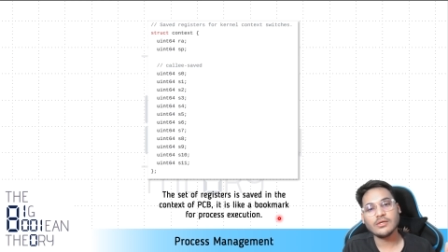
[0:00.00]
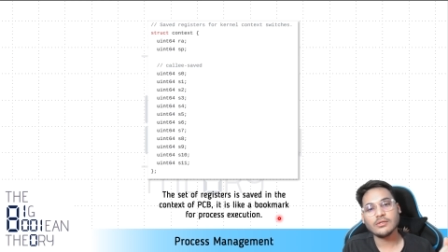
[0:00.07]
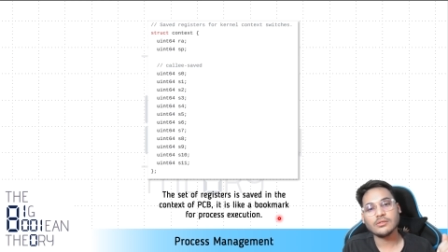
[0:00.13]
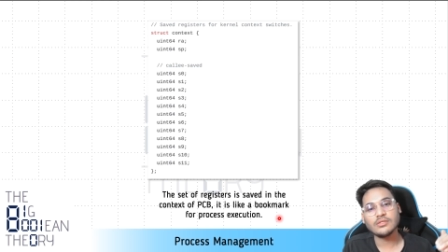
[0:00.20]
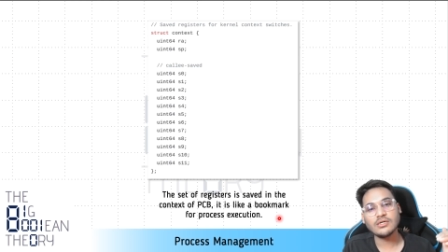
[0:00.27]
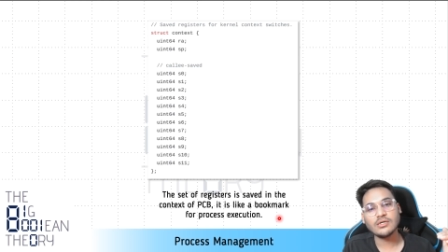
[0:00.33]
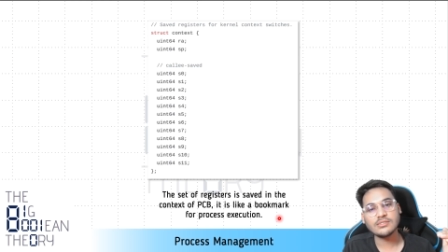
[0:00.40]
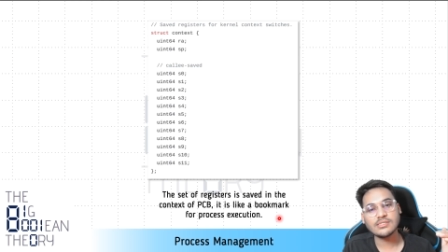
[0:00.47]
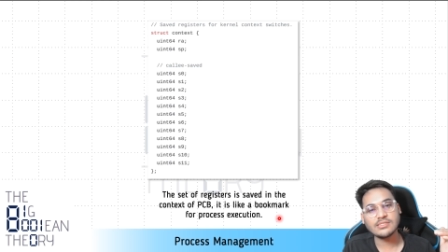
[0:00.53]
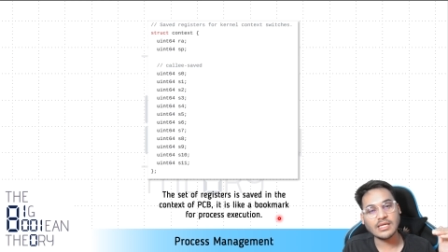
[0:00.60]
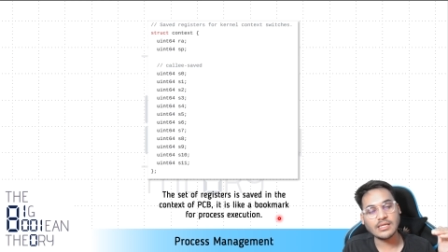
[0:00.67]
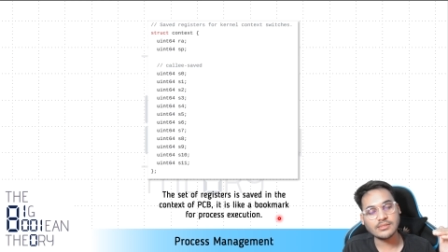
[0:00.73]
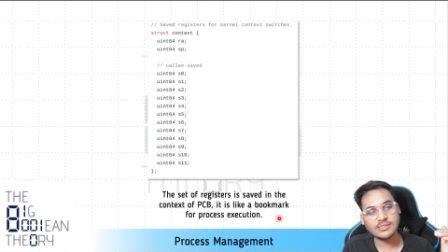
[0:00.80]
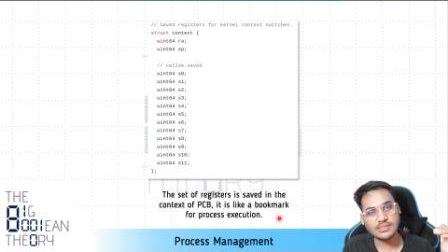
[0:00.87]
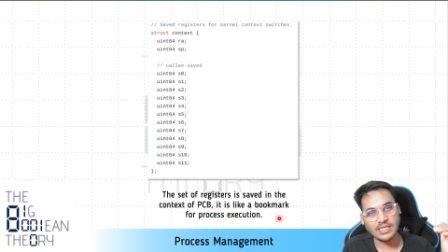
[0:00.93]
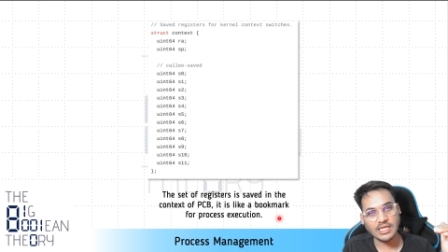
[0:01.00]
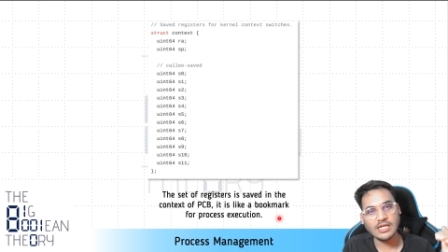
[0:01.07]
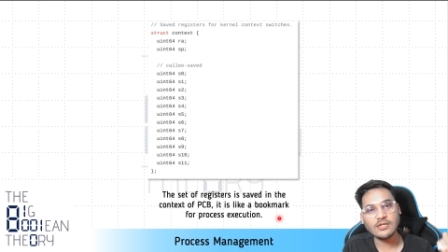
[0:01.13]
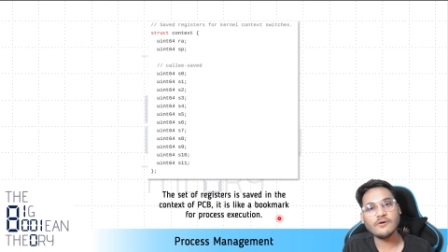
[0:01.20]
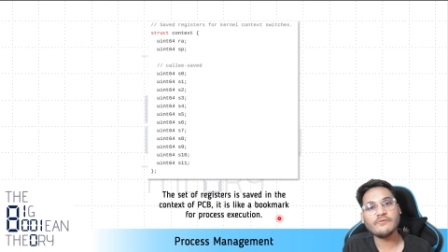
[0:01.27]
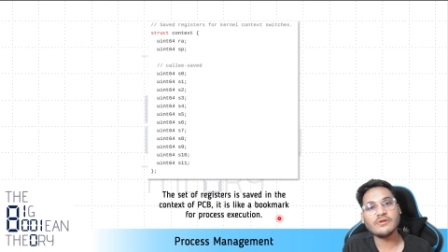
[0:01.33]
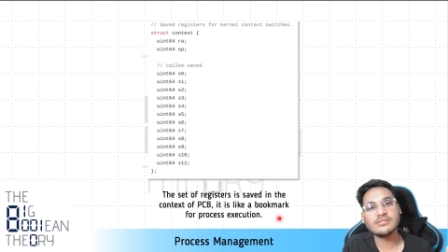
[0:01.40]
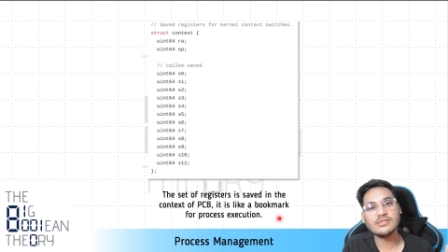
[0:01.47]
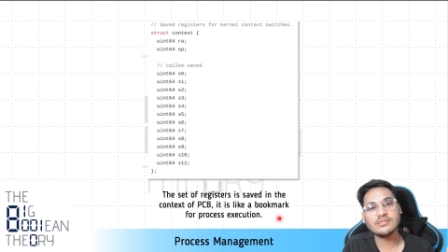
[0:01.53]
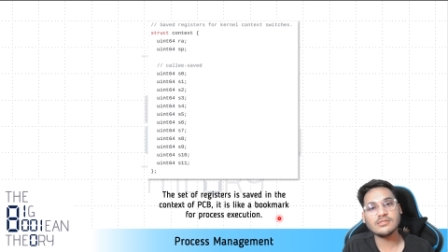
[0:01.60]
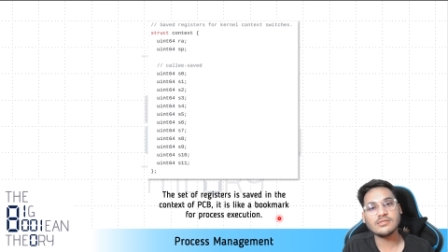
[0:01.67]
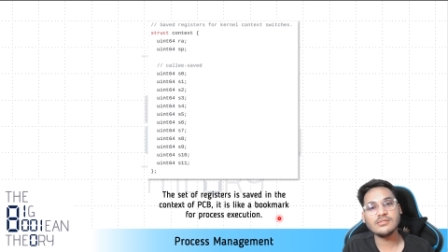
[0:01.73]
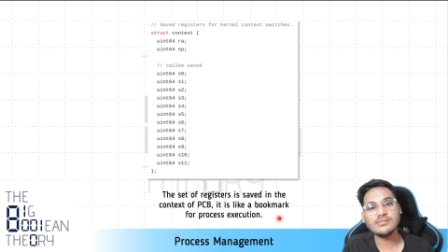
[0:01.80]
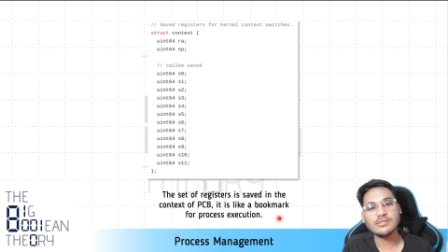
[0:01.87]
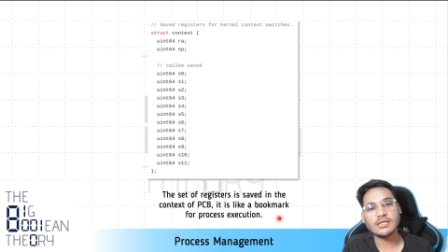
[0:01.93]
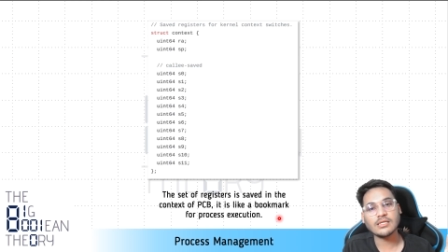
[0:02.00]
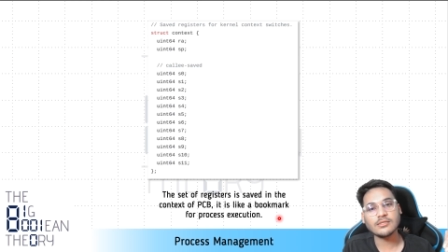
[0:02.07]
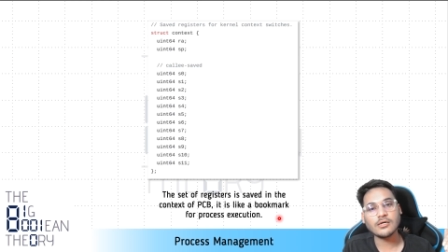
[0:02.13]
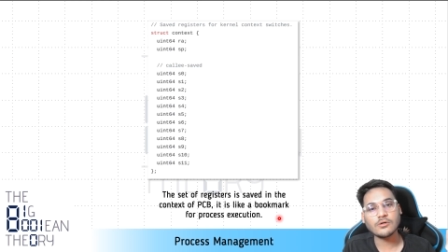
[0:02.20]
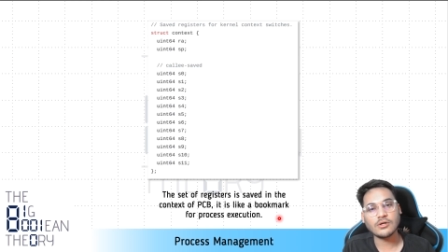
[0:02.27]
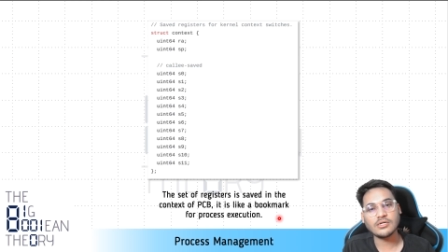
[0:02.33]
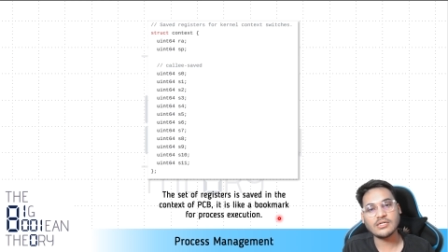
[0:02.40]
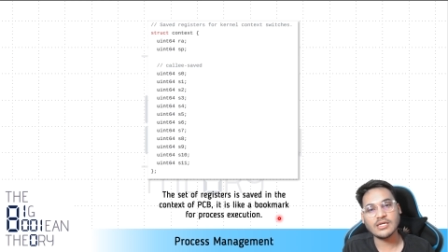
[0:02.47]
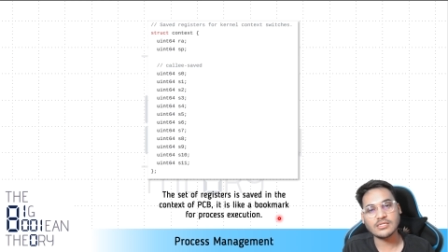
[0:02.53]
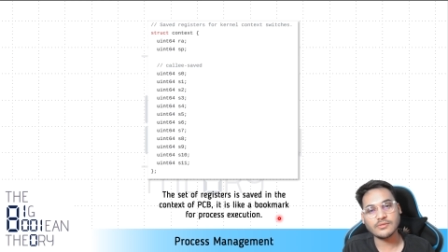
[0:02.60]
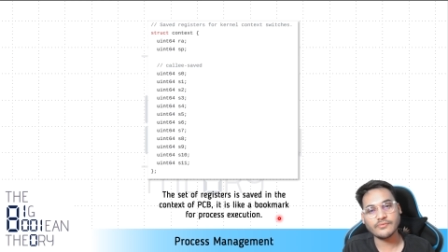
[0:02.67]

the state of registers in the context.